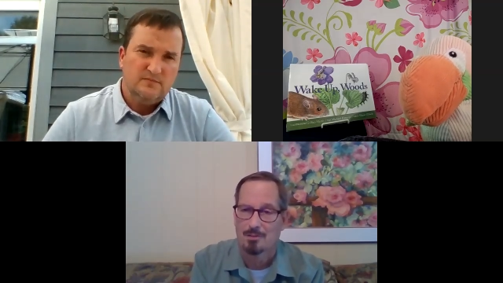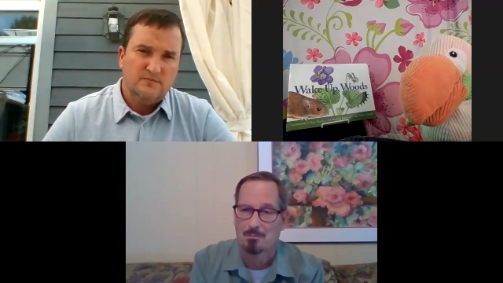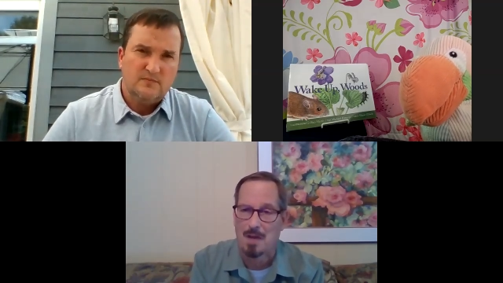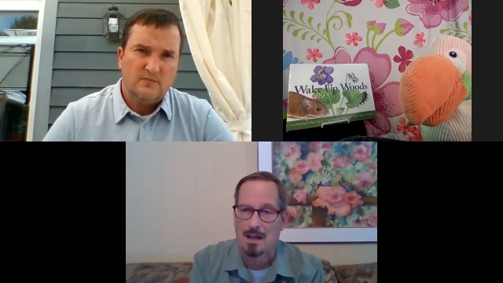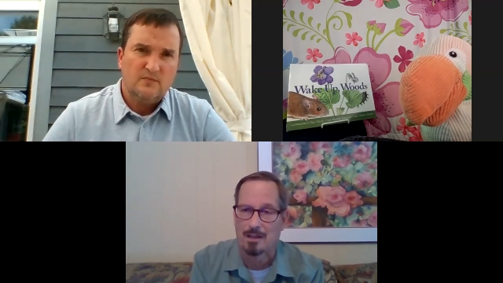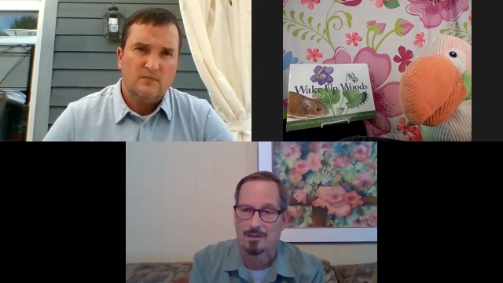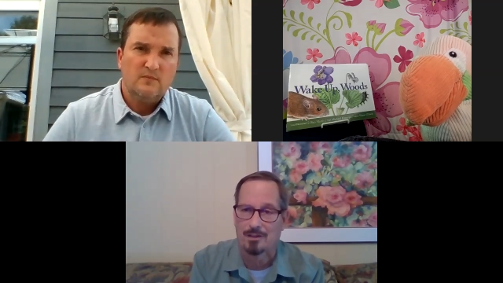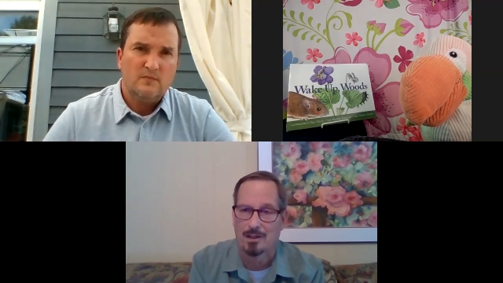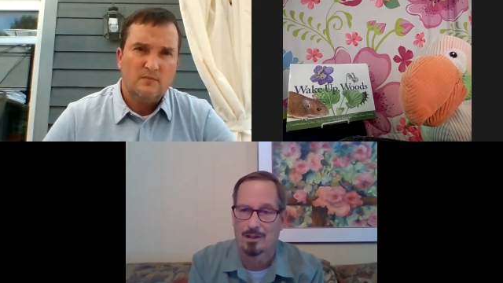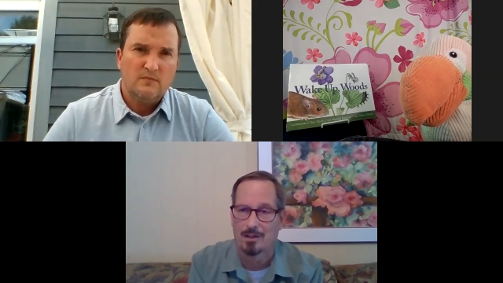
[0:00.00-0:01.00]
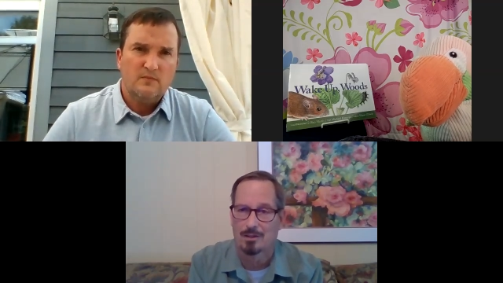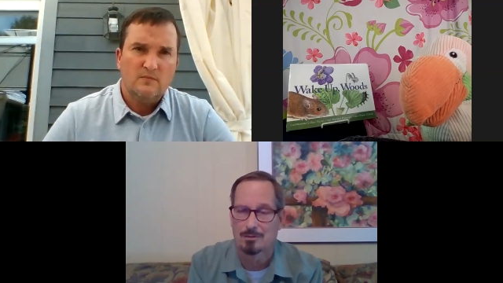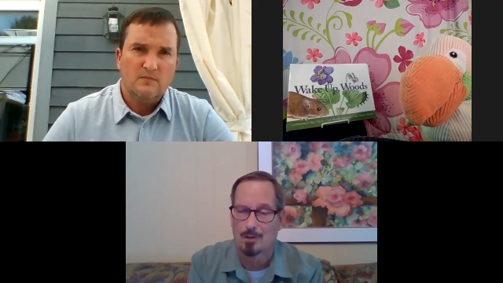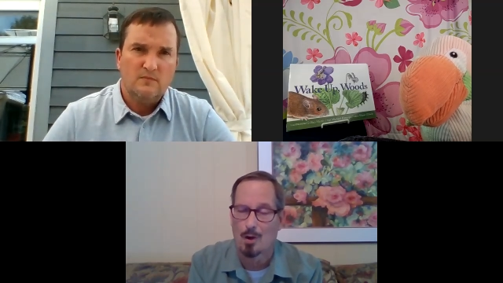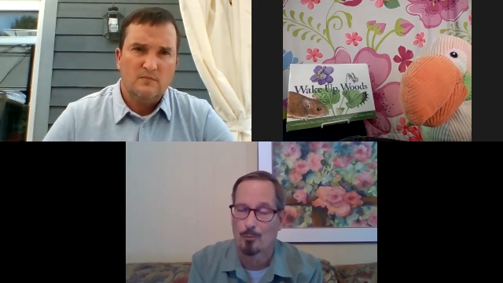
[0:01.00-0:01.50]
Speaker 1: might uh,
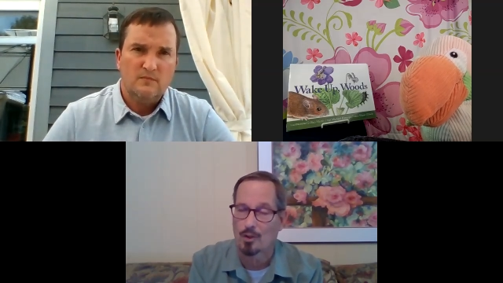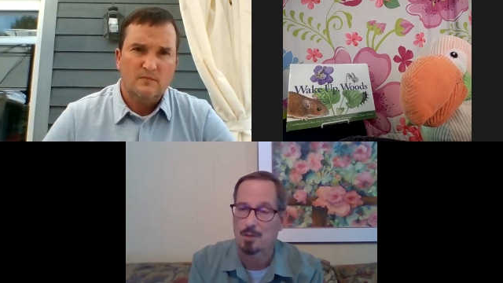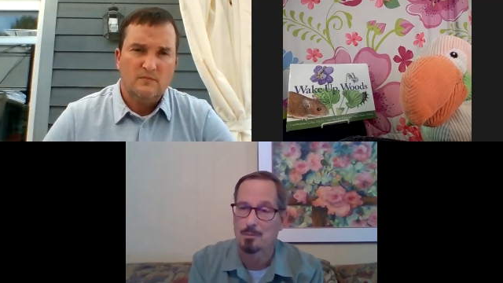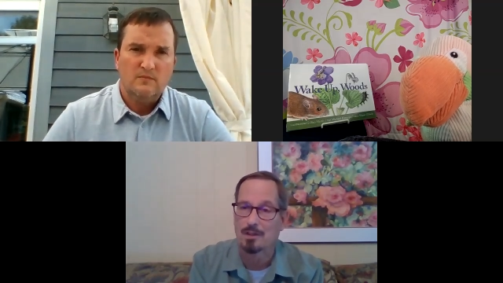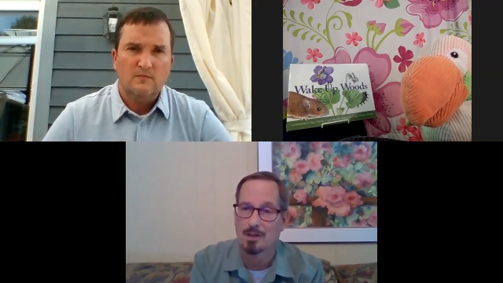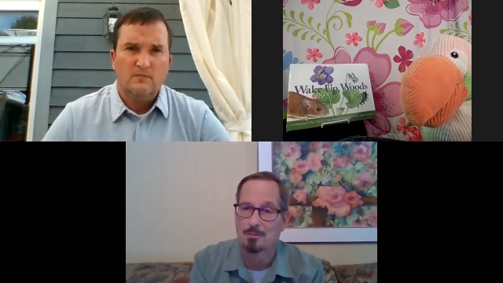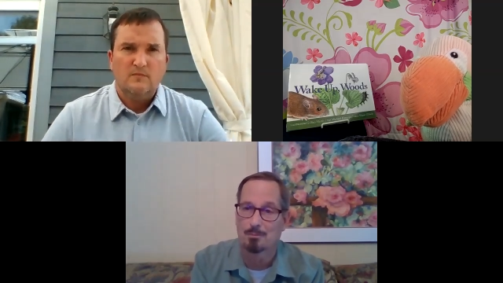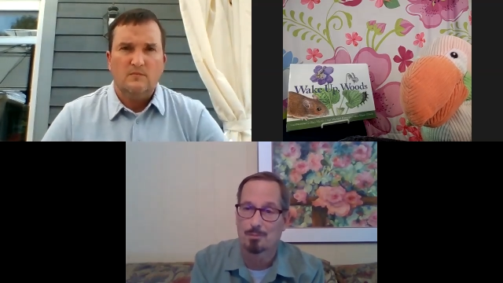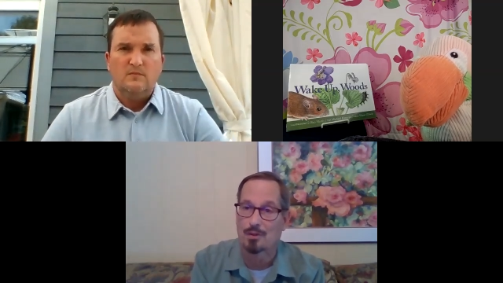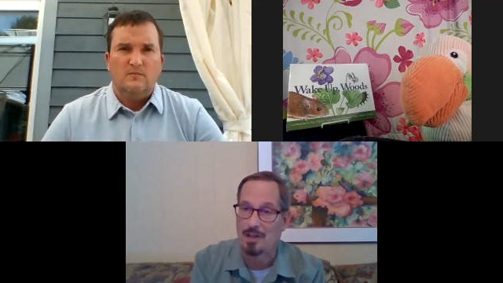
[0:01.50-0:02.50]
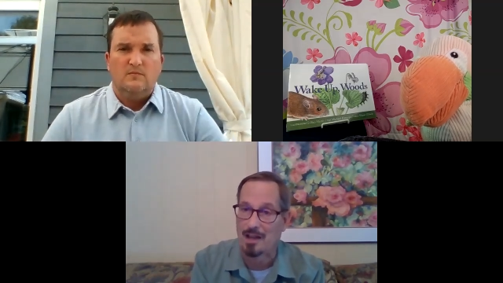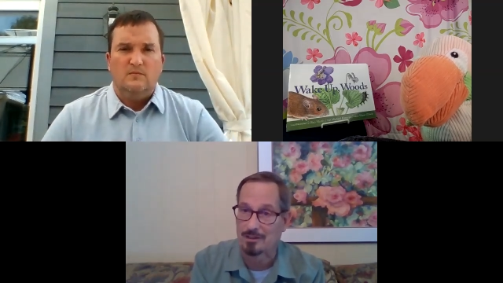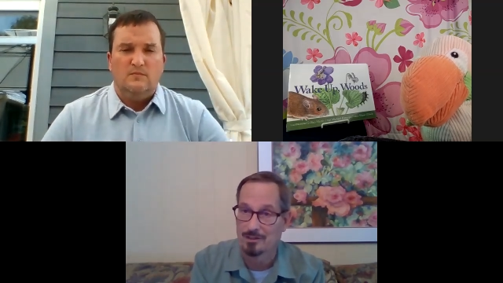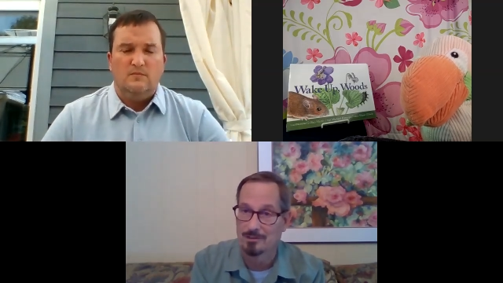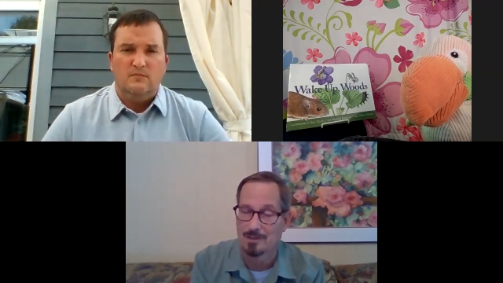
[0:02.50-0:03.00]
hopefully become
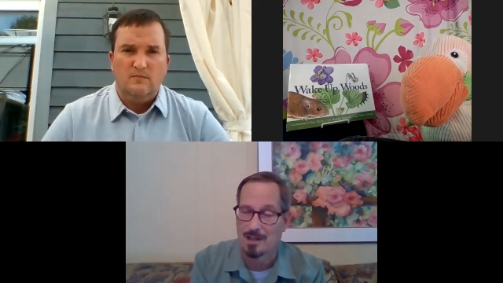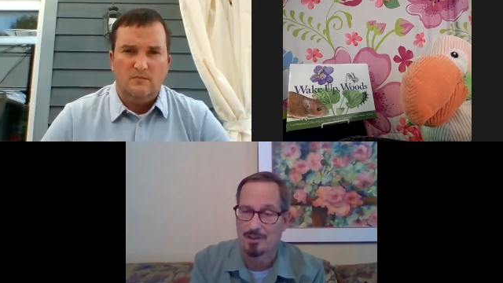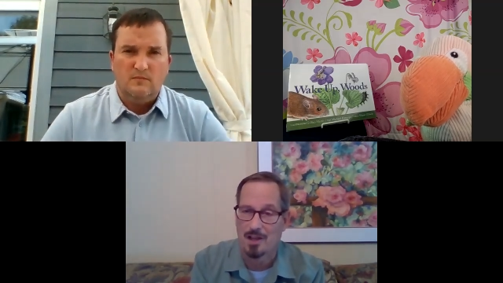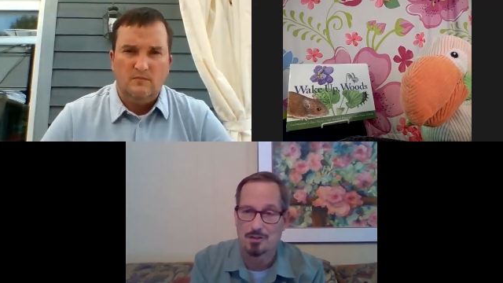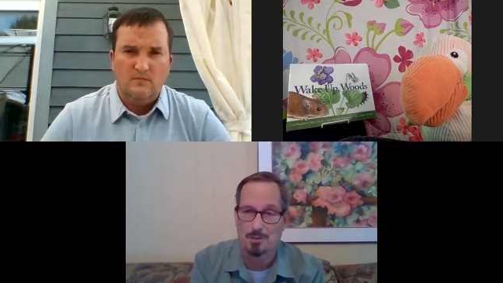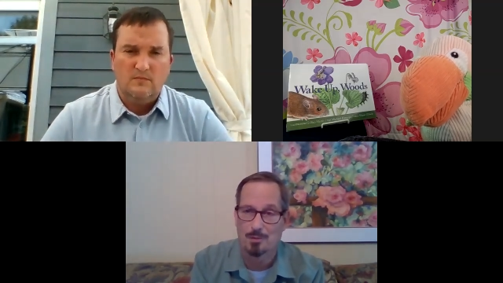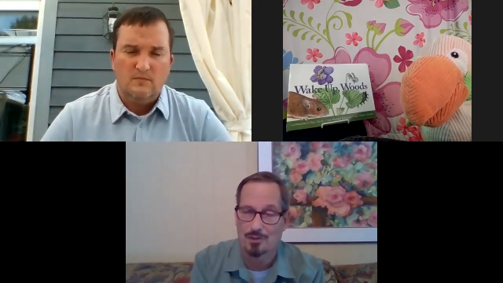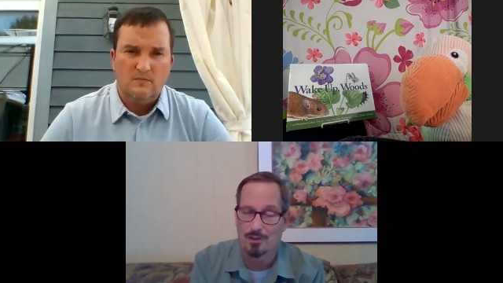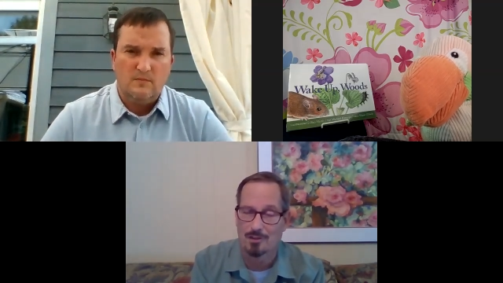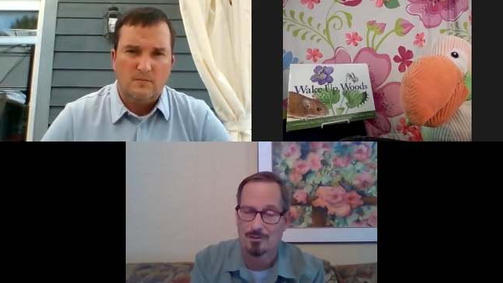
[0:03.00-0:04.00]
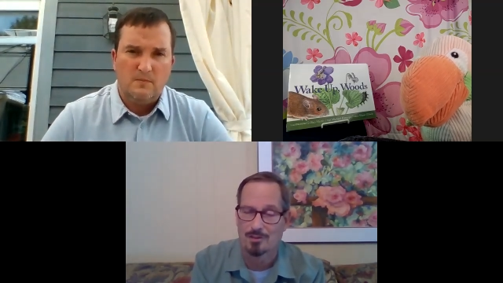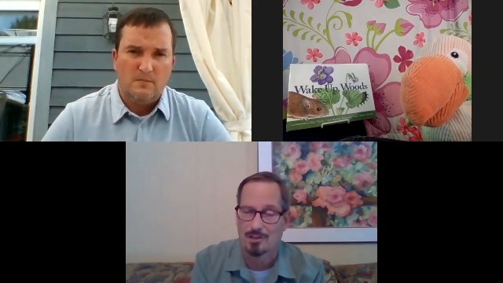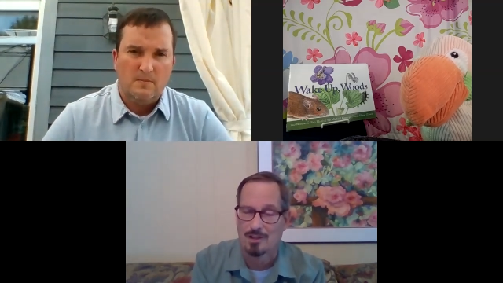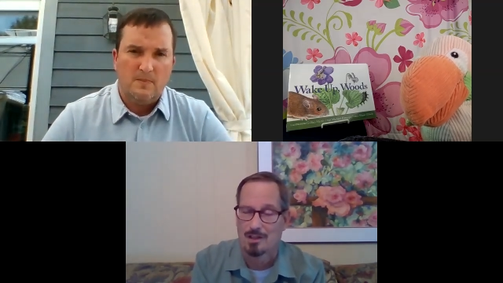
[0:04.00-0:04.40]
protected as nature preserves.